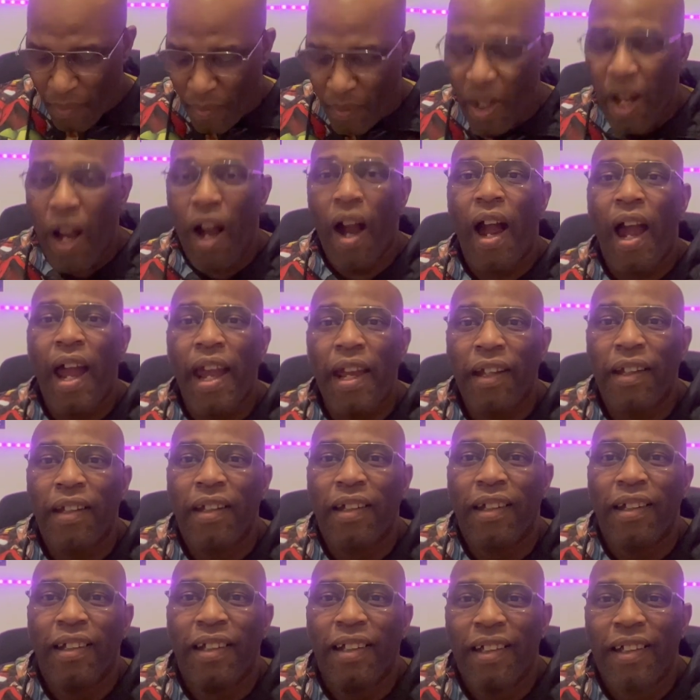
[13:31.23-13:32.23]
All right.
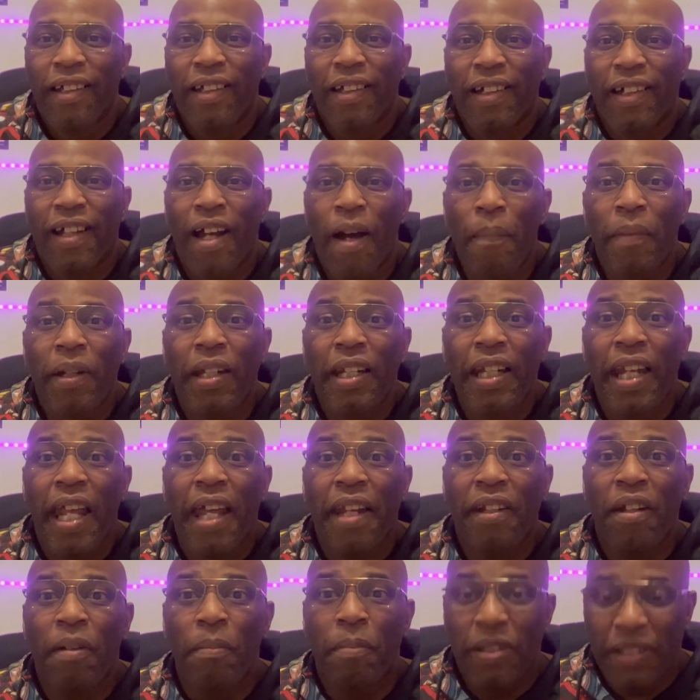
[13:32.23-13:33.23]
Coming in at
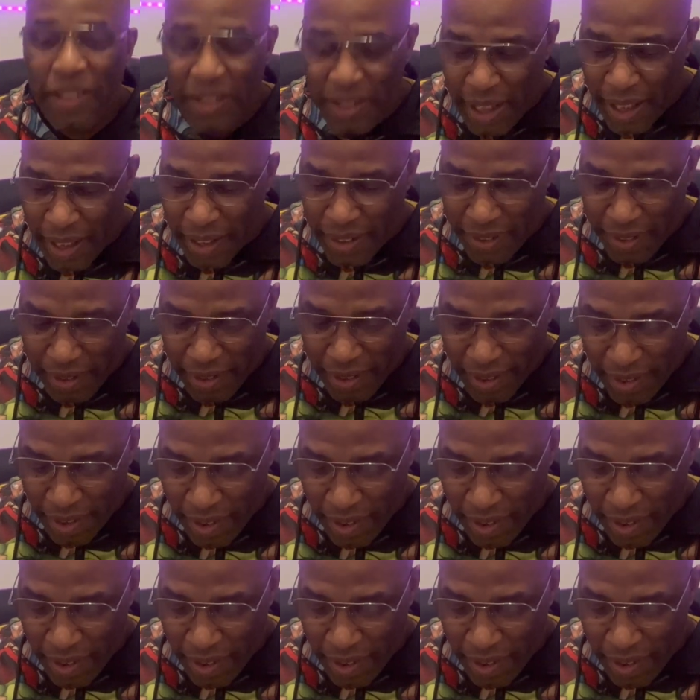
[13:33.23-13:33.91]
number six,